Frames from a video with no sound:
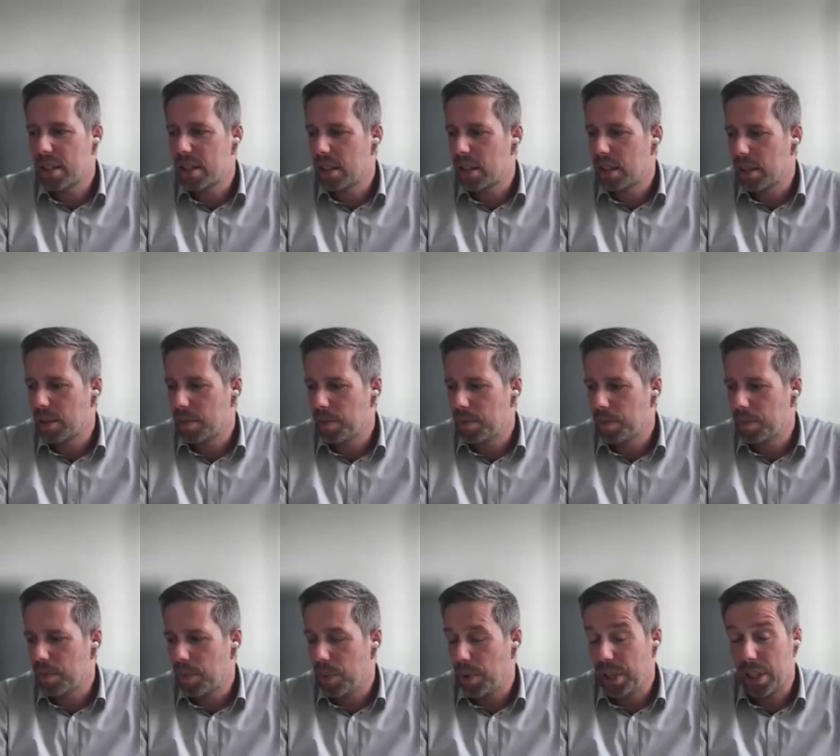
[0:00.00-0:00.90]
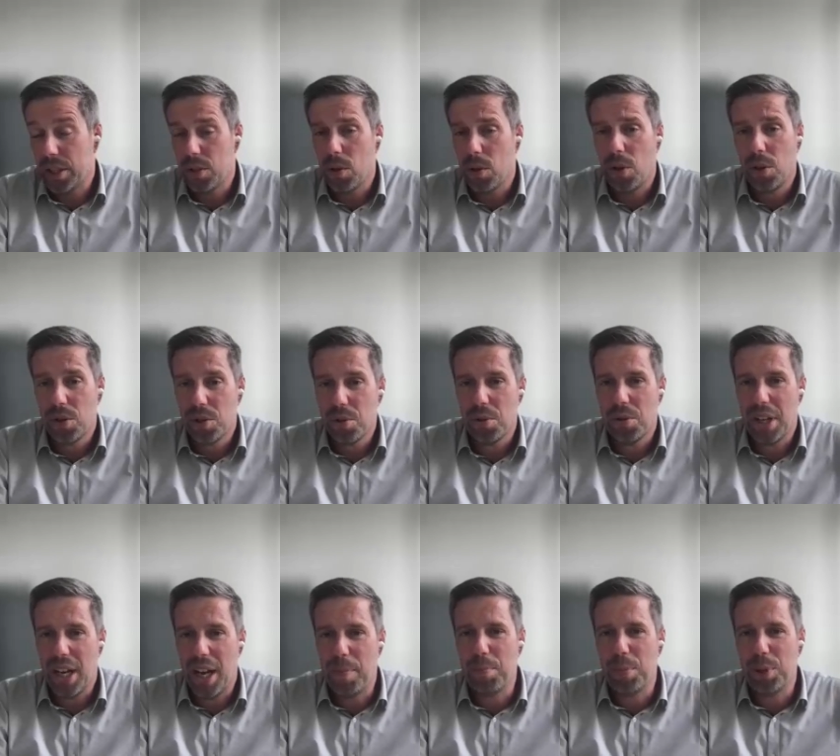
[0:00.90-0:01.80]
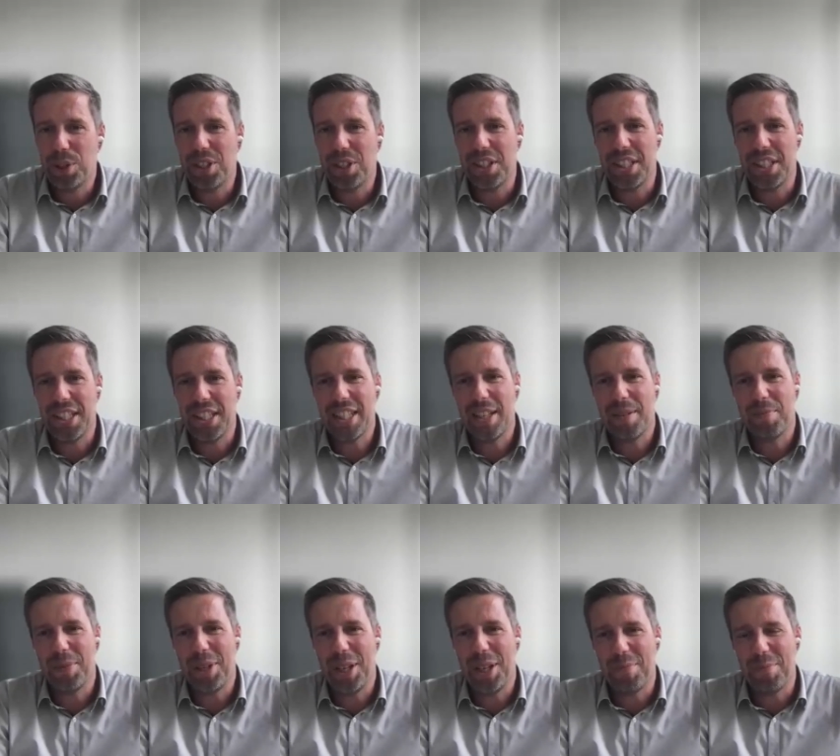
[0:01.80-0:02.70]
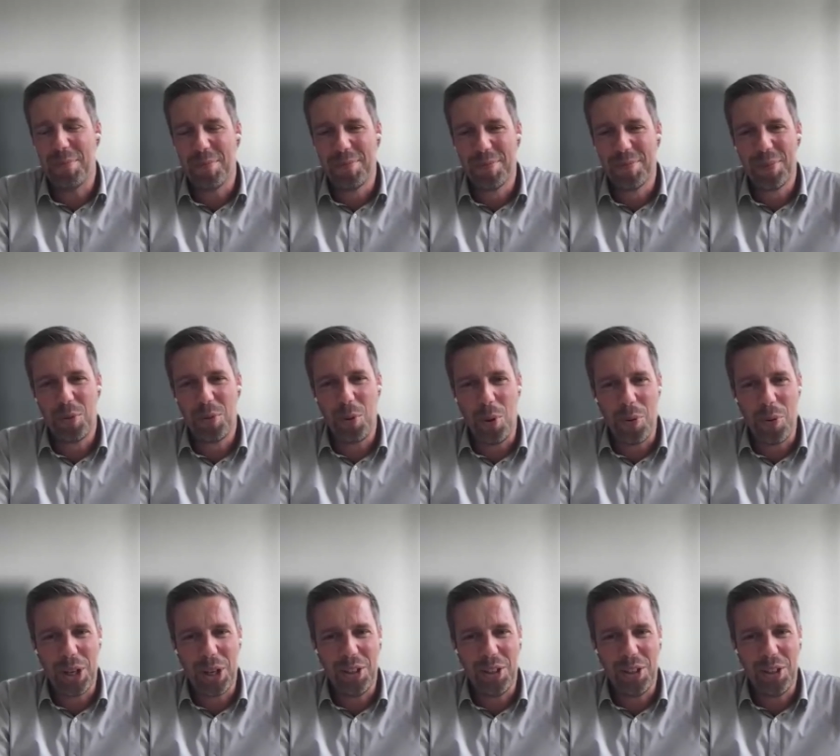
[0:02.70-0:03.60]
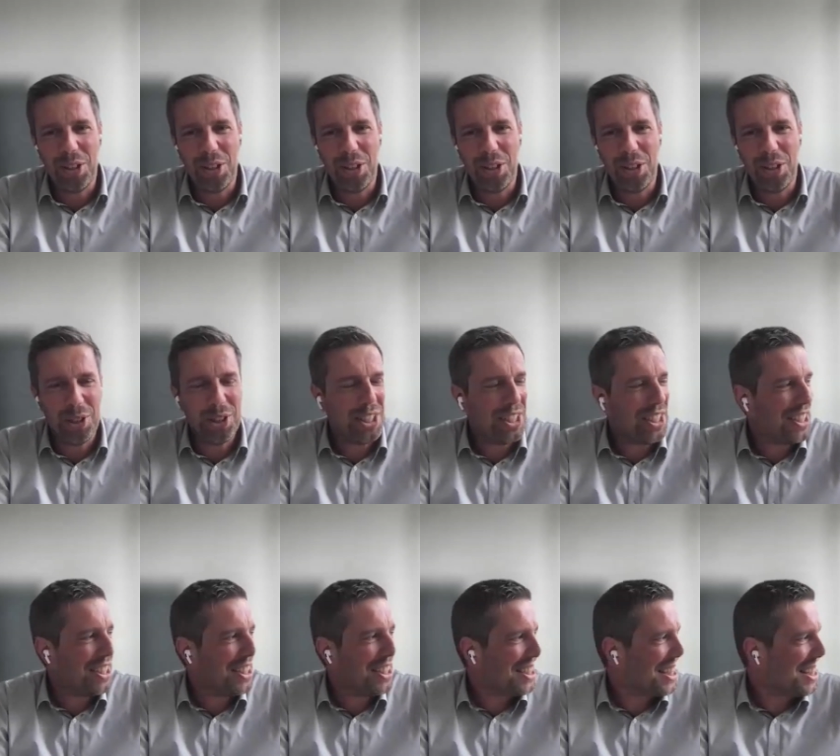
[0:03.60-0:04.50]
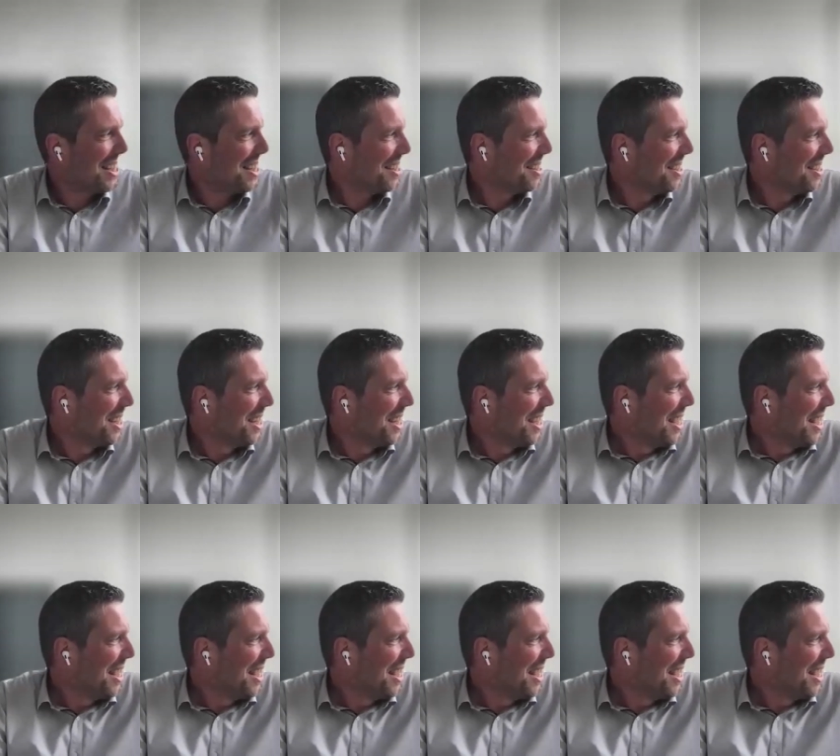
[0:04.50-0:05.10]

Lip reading: is, it's also a hypothesis. I'm throwing a lot of hypotheses here.